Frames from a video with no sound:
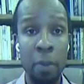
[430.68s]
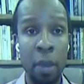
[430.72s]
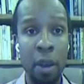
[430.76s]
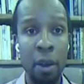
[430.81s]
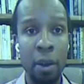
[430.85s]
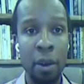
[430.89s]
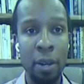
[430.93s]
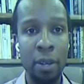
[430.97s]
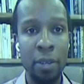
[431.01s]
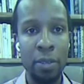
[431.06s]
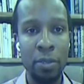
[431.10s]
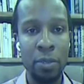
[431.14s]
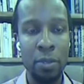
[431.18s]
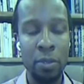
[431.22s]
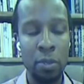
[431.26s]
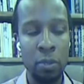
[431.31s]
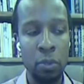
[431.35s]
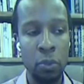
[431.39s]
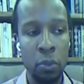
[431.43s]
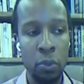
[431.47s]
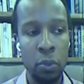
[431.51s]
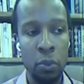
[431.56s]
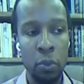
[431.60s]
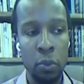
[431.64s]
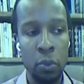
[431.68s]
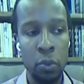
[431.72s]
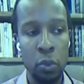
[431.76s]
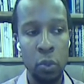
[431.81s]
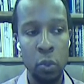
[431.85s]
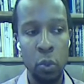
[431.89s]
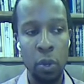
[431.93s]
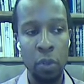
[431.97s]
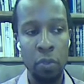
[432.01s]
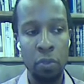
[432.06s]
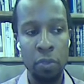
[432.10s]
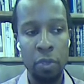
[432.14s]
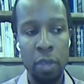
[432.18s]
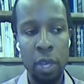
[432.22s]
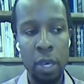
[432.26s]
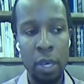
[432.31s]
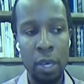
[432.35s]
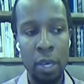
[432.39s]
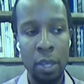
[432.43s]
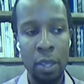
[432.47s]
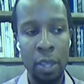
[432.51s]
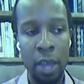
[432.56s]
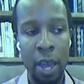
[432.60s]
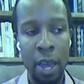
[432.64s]
parents who, who are
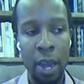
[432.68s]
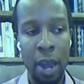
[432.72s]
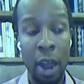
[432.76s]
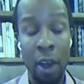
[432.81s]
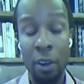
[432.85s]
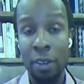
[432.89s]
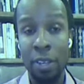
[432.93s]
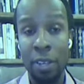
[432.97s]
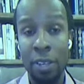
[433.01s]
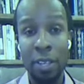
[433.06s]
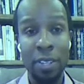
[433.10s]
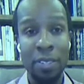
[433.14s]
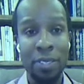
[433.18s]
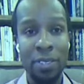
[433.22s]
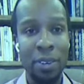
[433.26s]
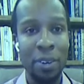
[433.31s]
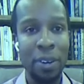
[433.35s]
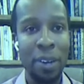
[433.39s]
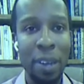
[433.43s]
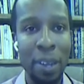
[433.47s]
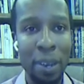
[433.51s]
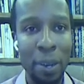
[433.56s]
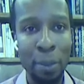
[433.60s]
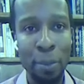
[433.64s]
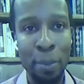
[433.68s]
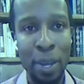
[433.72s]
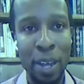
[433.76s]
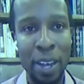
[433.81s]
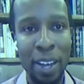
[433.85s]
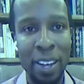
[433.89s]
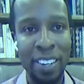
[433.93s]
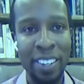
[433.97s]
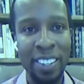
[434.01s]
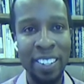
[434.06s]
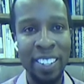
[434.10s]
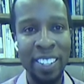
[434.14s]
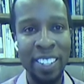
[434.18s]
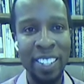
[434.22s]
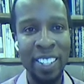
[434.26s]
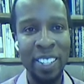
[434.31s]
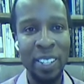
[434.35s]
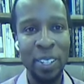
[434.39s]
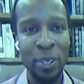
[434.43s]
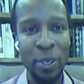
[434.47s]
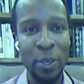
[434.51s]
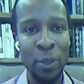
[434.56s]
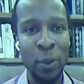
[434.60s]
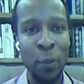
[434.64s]
thinking that our kids are colorblind.
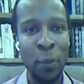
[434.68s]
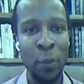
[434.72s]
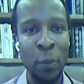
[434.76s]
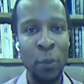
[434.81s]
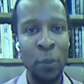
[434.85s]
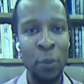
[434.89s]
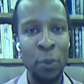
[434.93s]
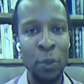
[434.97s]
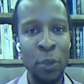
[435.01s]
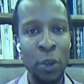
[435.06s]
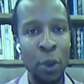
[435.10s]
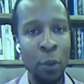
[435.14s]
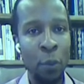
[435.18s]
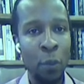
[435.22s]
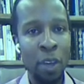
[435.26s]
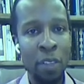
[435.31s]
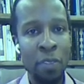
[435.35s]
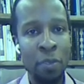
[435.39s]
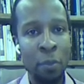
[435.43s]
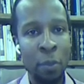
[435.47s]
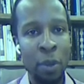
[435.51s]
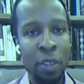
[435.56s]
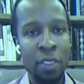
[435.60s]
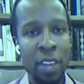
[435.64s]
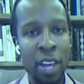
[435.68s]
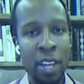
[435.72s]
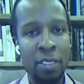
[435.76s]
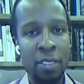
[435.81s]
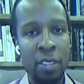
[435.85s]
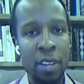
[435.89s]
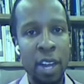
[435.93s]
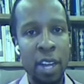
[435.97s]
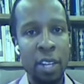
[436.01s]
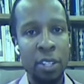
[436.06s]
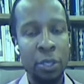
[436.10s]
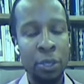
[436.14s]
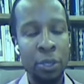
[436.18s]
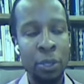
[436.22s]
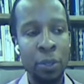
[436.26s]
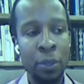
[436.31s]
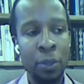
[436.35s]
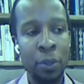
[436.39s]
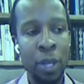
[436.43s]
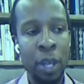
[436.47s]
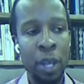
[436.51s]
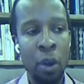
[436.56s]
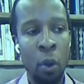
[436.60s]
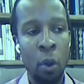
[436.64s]
You know, when, when that's not
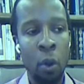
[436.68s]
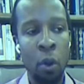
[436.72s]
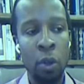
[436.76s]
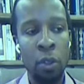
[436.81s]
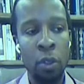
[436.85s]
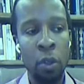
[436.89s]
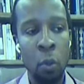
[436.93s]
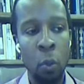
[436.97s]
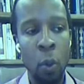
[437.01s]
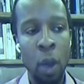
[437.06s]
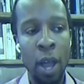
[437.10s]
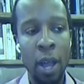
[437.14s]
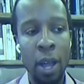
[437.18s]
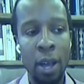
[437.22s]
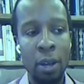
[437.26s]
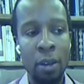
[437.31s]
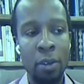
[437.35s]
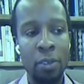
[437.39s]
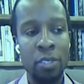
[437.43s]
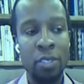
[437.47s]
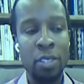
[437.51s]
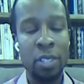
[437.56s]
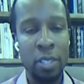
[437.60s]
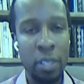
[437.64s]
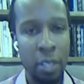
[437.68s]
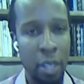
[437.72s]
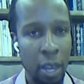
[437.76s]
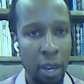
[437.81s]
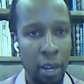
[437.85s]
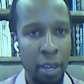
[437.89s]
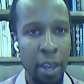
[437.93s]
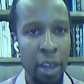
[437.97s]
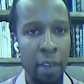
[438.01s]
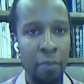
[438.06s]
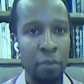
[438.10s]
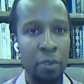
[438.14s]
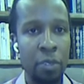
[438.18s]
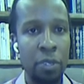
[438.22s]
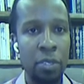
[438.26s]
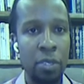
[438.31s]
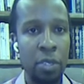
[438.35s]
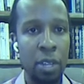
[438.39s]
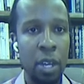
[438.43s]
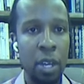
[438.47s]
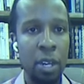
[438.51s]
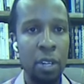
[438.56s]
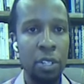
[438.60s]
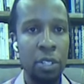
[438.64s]
true. And all the while, study after
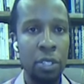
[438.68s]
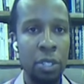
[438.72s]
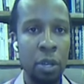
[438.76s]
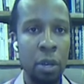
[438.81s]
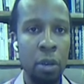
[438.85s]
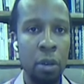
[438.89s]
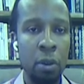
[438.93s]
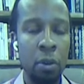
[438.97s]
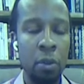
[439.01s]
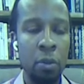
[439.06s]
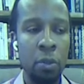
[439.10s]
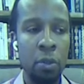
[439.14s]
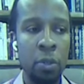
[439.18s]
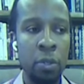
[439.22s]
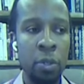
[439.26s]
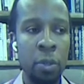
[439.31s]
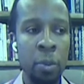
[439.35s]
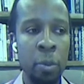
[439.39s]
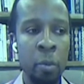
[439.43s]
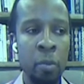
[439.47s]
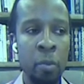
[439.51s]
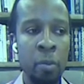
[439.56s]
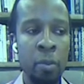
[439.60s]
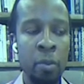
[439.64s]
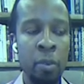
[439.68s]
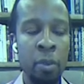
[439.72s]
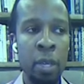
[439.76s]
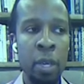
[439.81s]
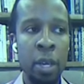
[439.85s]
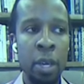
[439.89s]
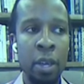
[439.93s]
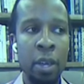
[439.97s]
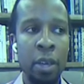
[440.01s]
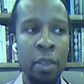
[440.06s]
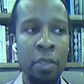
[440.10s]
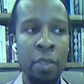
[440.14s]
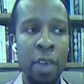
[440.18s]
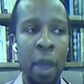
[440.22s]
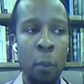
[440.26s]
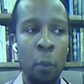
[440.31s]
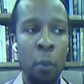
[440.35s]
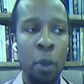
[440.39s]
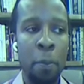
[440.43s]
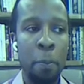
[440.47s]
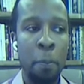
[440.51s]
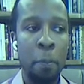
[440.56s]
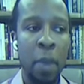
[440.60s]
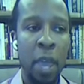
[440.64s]
study shows
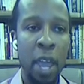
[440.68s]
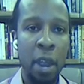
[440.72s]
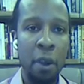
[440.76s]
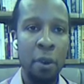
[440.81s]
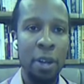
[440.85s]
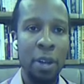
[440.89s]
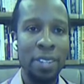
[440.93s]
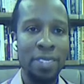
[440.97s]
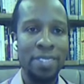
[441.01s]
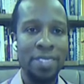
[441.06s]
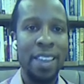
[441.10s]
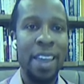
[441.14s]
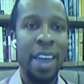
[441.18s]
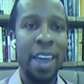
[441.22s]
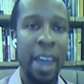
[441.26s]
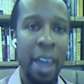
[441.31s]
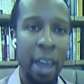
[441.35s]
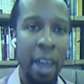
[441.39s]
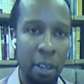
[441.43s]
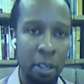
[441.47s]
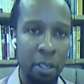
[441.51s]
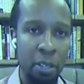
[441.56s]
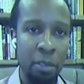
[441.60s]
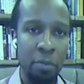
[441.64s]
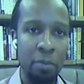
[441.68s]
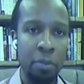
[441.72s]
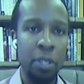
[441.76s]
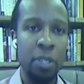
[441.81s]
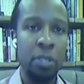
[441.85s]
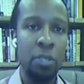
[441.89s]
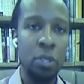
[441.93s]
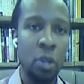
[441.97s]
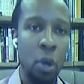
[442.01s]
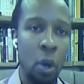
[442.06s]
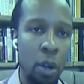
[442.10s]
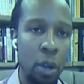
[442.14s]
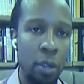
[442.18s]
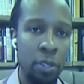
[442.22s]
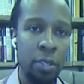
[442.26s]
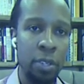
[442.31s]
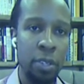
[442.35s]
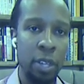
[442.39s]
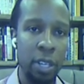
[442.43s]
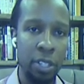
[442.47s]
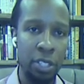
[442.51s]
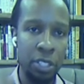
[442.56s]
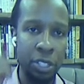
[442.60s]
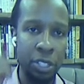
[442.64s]
that when parents actively talk to their